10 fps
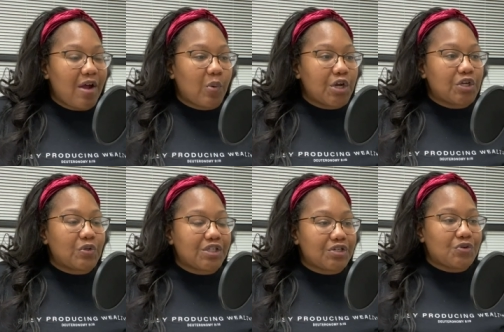We're
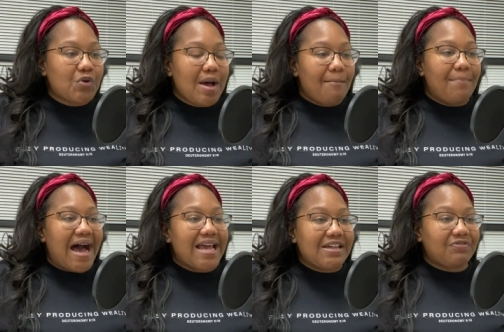used to
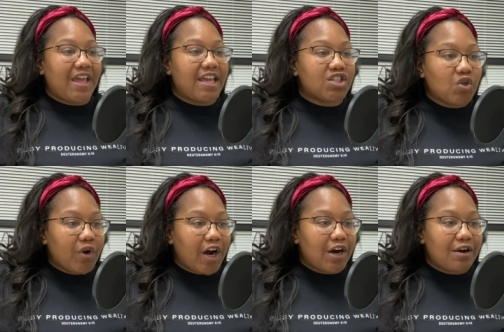binding things
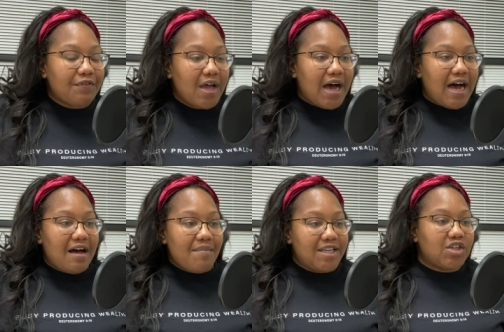on earth
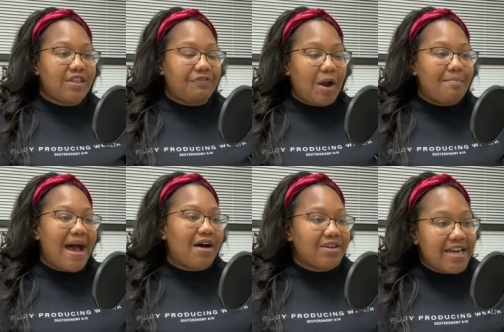and so that they're
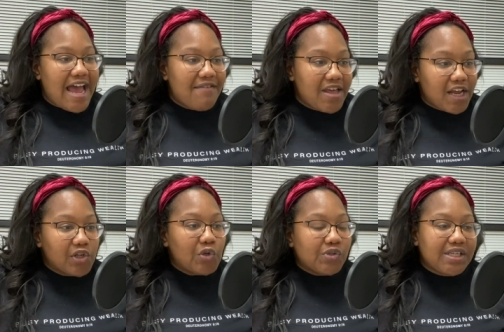bound in heaven, and
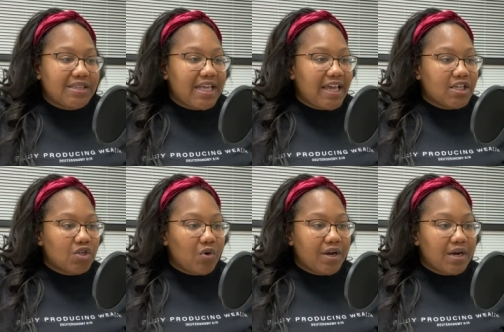loosing things
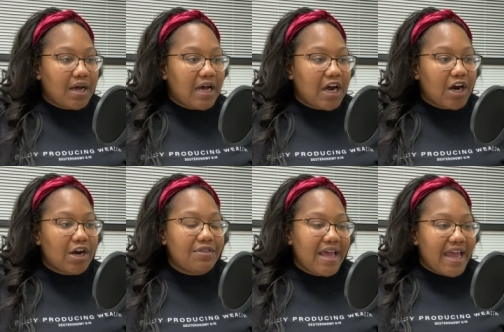on
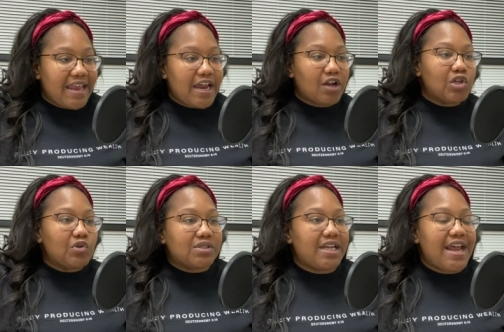earth and they're
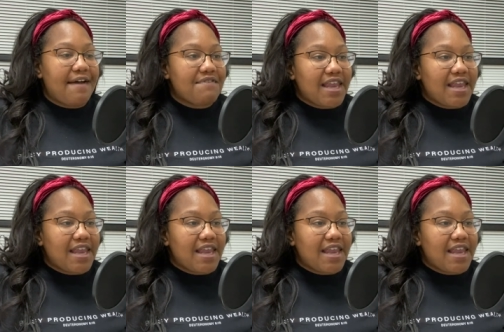loose in heaven.